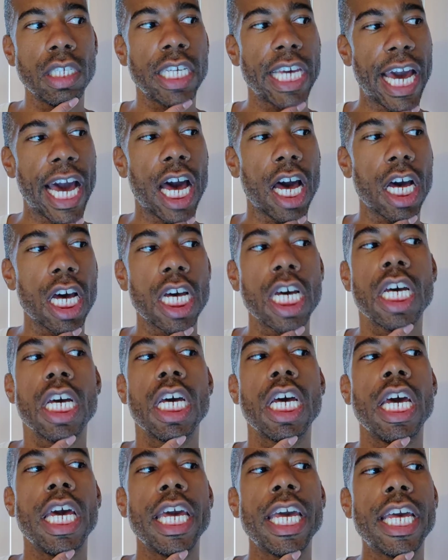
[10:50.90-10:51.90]
yeah,
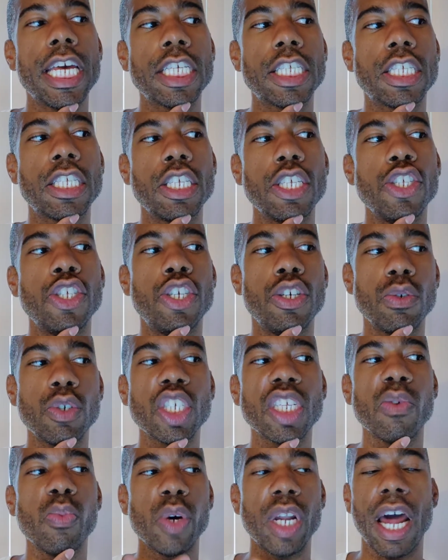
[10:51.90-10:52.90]
it's
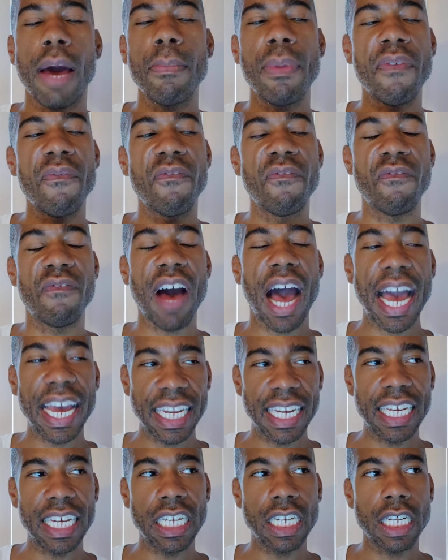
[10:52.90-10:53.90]
usually when I'm
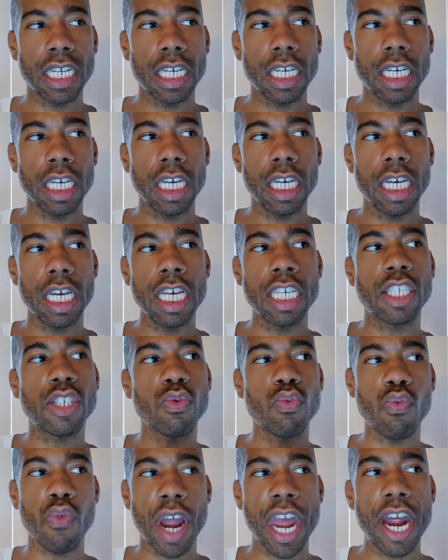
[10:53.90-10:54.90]
invited
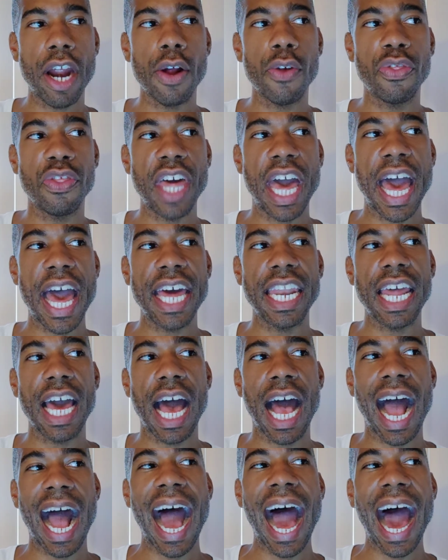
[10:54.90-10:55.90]
it's rare that
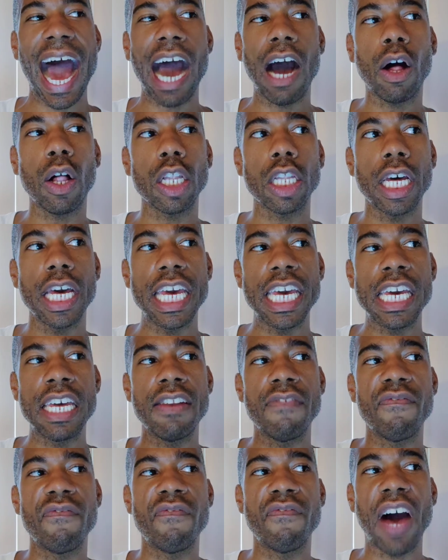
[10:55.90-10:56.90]
I'll
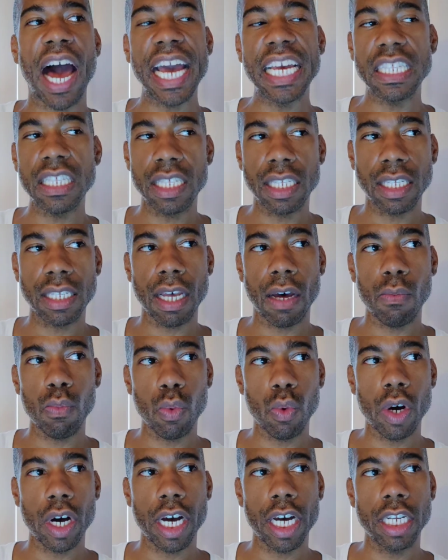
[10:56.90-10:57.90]
invite
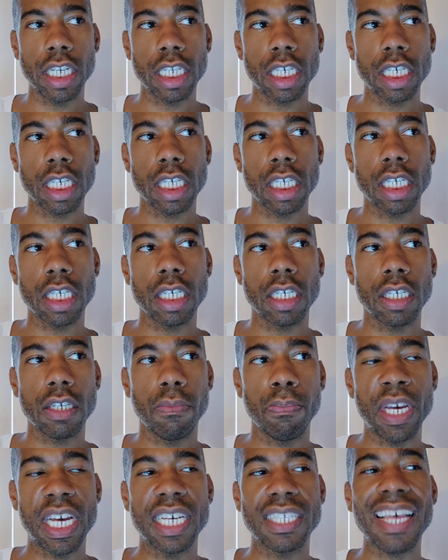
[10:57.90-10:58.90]
someone
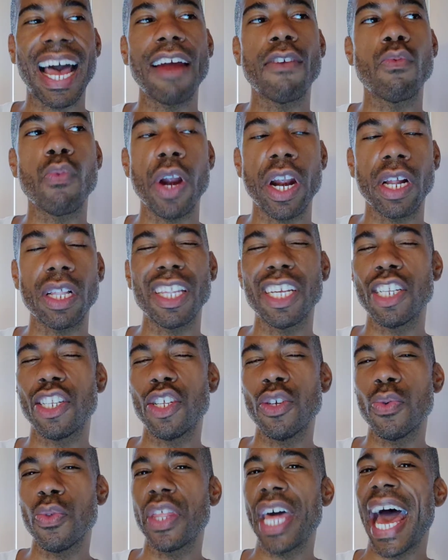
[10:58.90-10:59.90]
because I
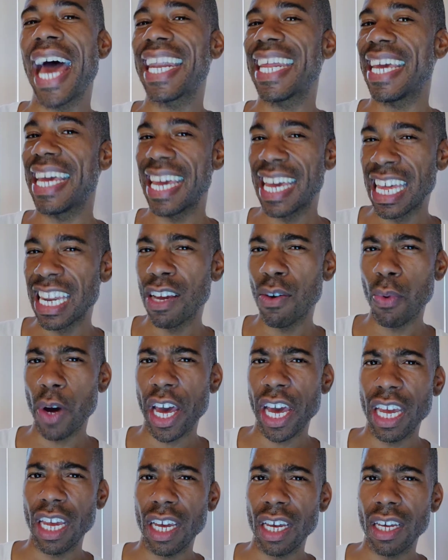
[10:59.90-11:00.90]
rarely do that
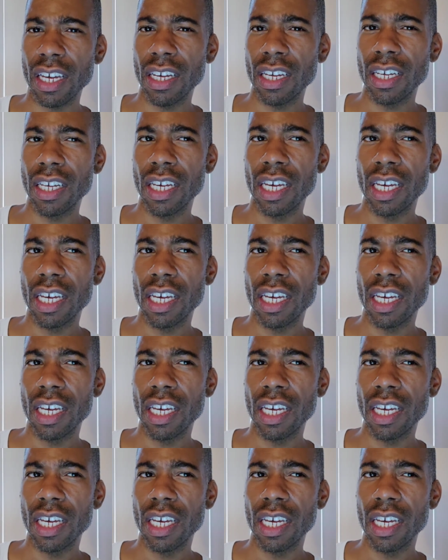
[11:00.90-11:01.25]
anyway,